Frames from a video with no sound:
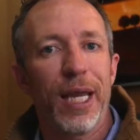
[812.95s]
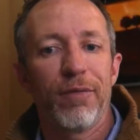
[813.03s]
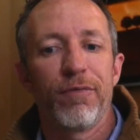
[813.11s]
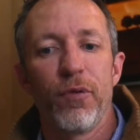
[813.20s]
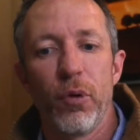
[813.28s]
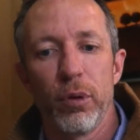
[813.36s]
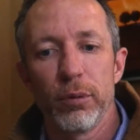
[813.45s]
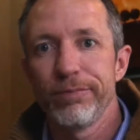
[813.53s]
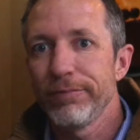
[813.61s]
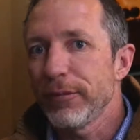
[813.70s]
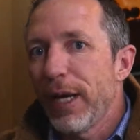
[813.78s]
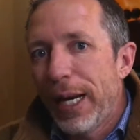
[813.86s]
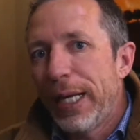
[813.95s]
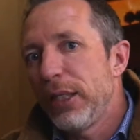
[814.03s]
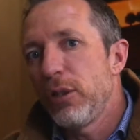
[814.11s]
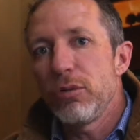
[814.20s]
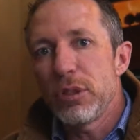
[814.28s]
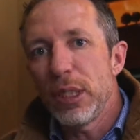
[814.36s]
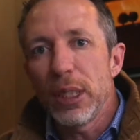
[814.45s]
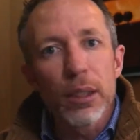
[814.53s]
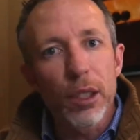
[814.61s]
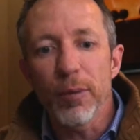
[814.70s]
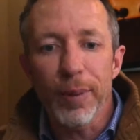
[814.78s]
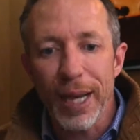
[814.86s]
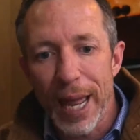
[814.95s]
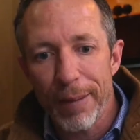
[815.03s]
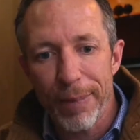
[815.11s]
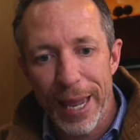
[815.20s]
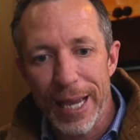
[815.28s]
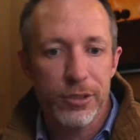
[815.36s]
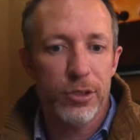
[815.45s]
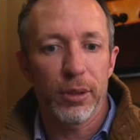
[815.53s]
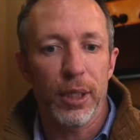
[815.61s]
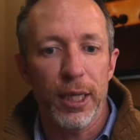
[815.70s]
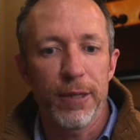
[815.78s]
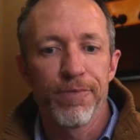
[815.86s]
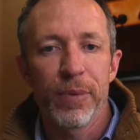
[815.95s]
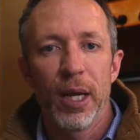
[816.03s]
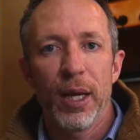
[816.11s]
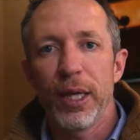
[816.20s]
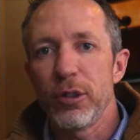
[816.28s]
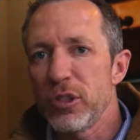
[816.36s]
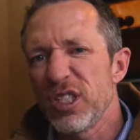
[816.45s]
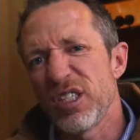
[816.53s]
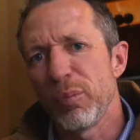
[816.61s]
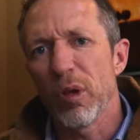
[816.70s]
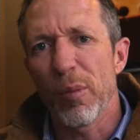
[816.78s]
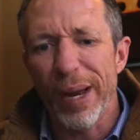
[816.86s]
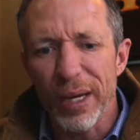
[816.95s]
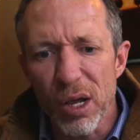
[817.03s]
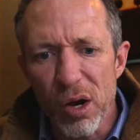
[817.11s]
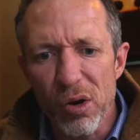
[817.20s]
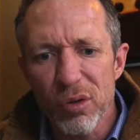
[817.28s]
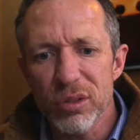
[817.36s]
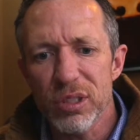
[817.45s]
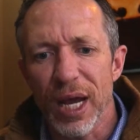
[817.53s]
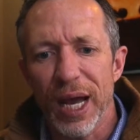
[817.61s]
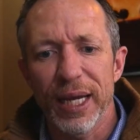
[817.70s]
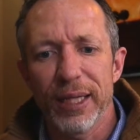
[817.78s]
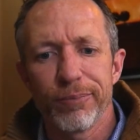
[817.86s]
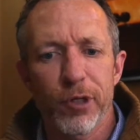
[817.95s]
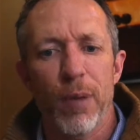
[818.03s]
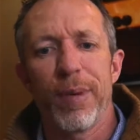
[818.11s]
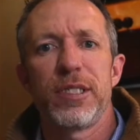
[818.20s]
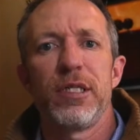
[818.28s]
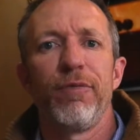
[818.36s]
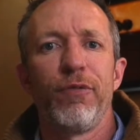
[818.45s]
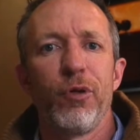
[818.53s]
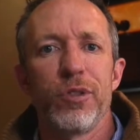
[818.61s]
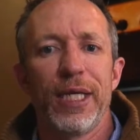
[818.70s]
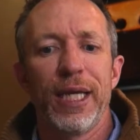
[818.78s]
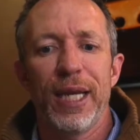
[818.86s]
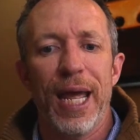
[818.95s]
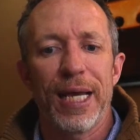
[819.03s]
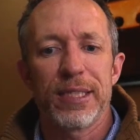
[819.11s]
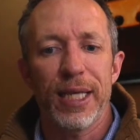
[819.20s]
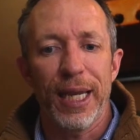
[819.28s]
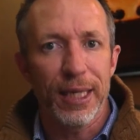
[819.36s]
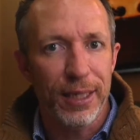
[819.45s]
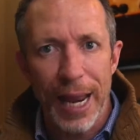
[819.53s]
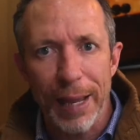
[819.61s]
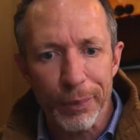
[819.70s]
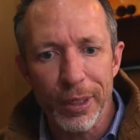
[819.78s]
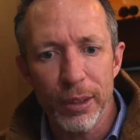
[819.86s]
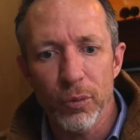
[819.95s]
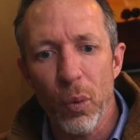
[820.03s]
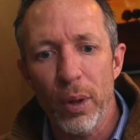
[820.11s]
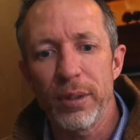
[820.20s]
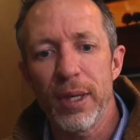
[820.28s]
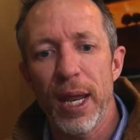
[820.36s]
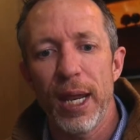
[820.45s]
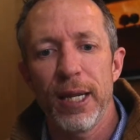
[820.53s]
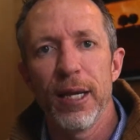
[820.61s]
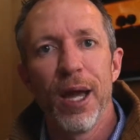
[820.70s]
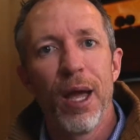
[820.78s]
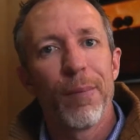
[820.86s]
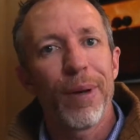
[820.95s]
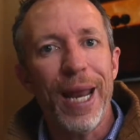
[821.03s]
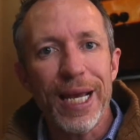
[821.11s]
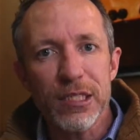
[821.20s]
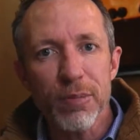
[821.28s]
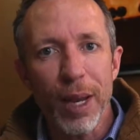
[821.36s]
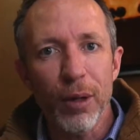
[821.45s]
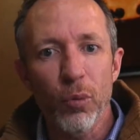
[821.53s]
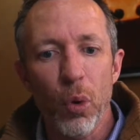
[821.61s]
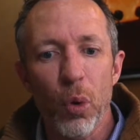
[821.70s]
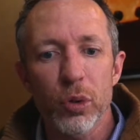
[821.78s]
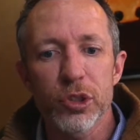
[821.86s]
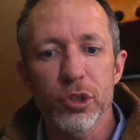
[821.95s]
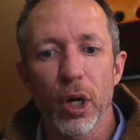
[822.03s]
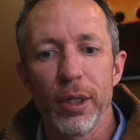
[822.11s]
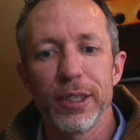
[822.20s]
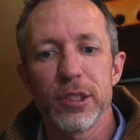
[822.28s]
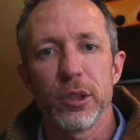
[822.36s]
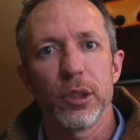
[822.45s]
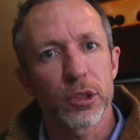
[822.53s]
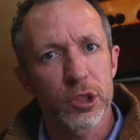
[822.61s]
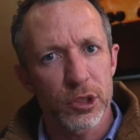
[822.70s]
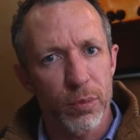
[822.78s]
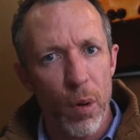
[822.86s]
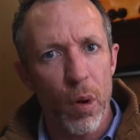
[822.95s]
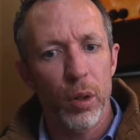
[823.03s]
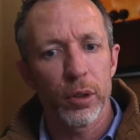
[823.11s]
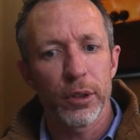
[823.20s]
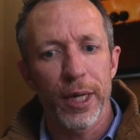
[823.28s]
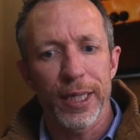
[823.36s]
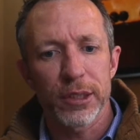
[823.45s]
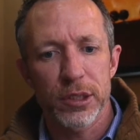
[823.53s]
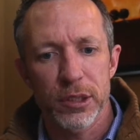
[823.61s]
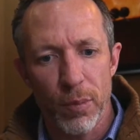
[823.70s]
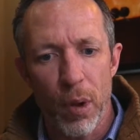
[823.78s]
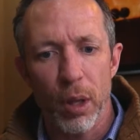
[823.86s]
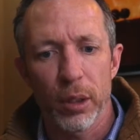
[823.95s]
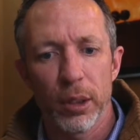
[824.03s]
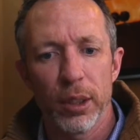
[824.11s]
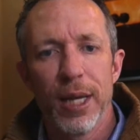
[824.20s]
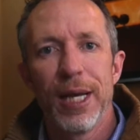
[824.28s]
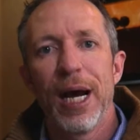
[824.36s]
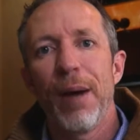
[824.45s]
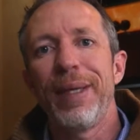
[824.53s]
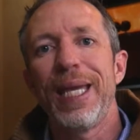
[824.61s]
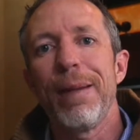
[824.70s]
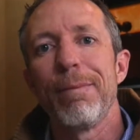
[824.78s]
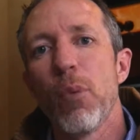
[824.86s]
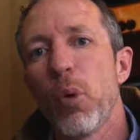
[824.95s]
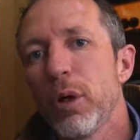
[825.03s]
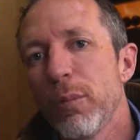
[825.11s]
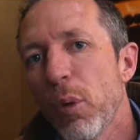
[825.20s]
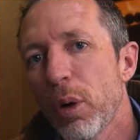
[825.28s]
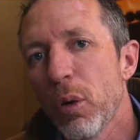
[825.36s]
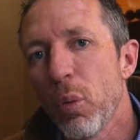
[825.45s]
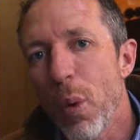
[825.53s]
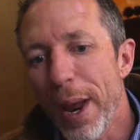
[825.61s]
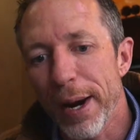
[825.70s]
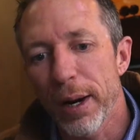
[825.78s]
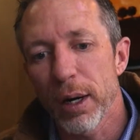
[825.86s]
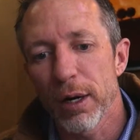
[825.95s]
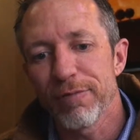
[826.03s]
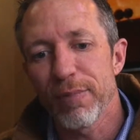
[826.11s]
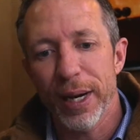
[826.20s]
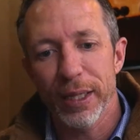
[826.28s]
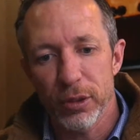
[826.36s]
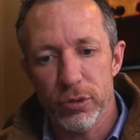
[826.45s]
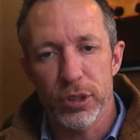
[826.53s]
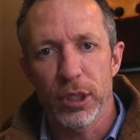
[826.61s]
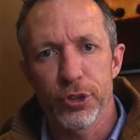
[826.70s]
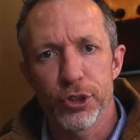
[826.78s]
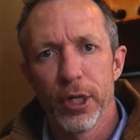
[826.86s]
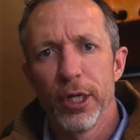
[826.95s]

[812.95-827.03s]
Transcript: and full, I used it a little bit haphazardly. I used it to blow my nose. I caught myself using it as a napkin one day. But as my roll started to look smaller and smaller, I became more and more aware of my usage.